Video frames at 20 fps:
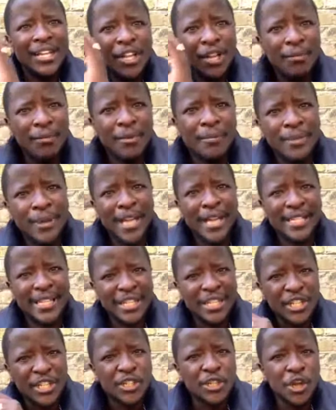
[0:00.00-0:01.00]
human beings
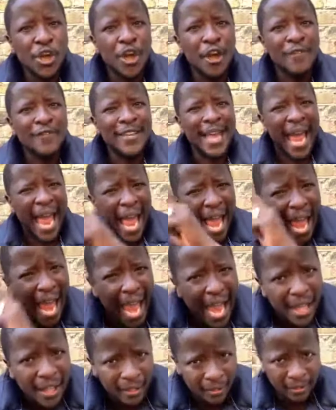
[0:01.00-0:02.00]
that deserved
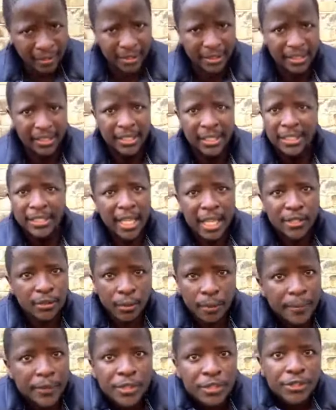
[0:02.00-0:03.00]
hell. That's
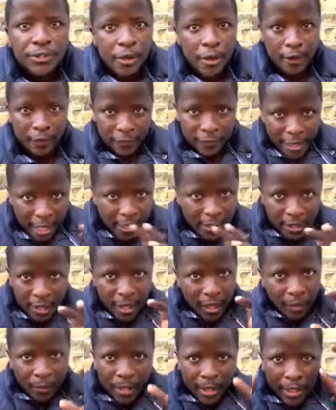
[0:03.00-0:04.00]
what we deserve.
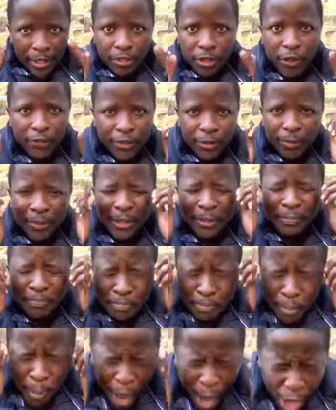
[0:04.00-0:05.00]
We deserve to be
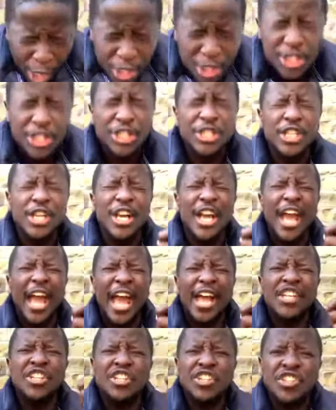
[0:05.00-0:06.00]
punished
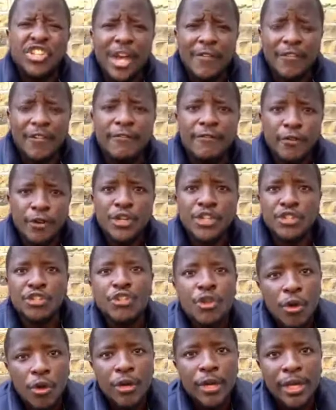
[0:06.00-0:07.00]
and suffer for
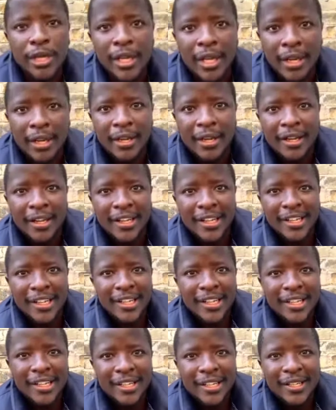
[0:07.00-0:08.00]
eternity.
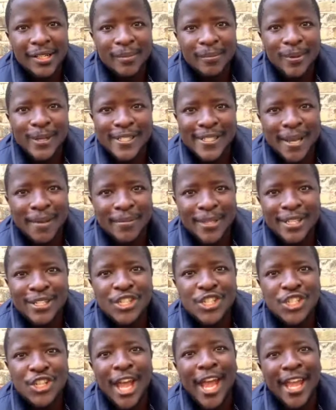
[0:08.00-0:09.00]
But
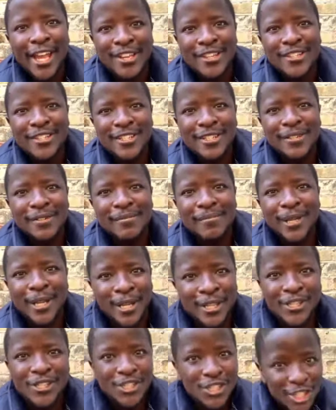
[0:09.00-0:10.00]
something's changed
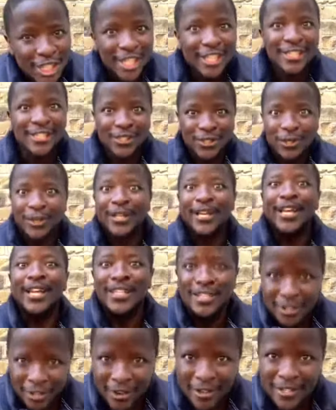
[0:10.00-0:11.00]
because Jesus took
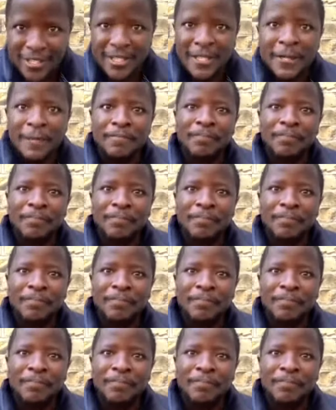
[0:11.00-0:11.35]
his cross